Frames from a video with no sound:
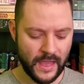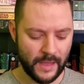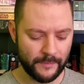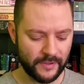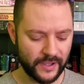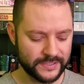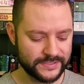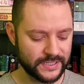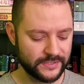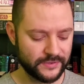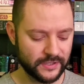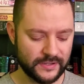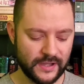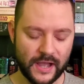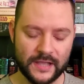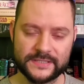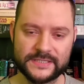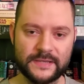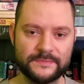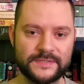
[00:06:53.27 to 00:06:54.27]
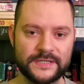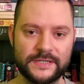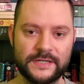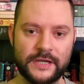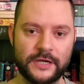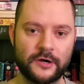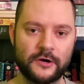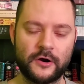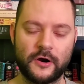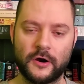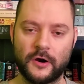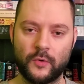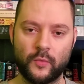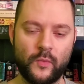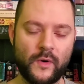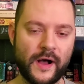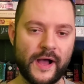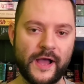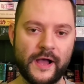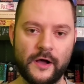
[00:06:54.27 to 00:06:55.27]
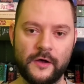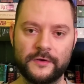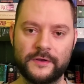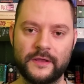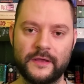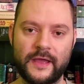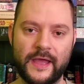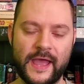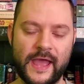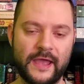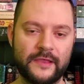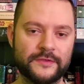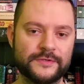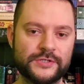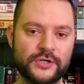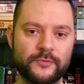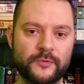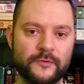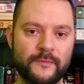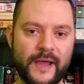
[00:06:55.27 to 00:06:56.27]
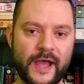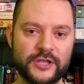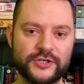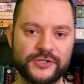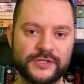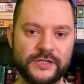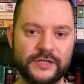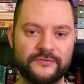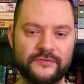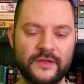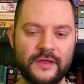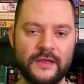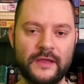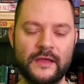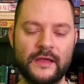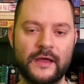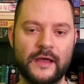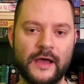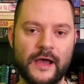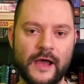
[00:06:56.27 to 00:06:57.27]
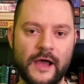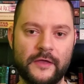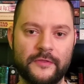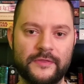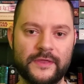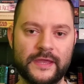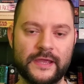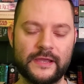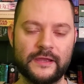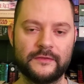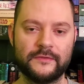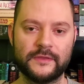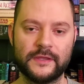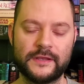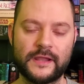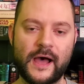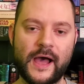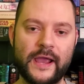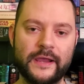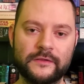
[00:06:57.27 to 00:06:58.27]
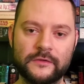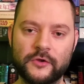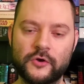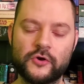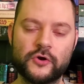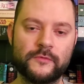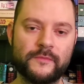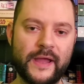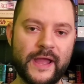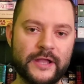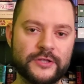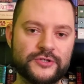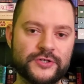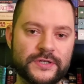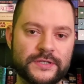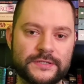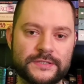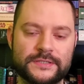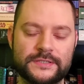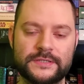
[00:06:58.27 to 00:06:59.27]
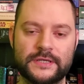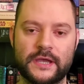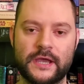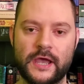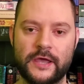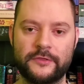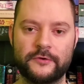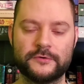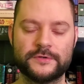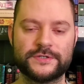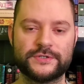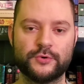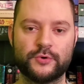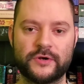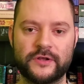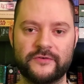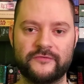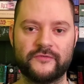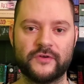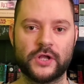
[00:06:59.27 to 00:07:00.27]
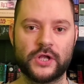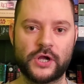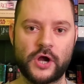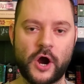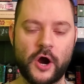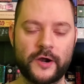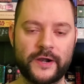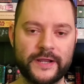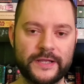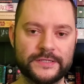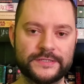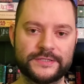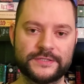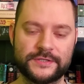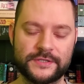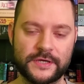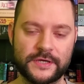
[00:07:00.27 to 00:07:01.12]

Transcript: Like I said, the concepts in here are wild and super imaginative. Uh, the the nine lunar mansions, uh, they're sort of guardians to